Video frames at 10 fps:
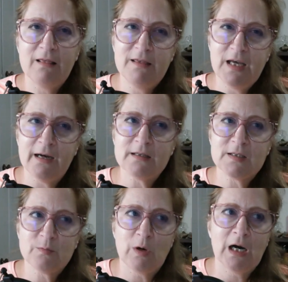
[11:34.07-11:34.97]

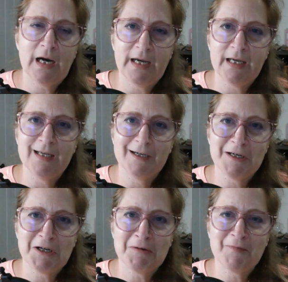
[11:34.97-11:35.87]
that's why
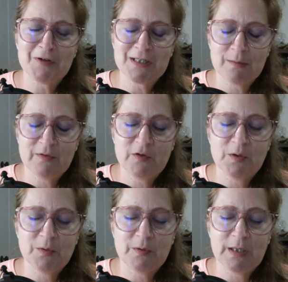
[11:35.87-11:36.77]
um, for some of
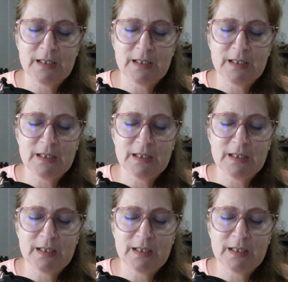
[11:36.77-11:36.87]
you,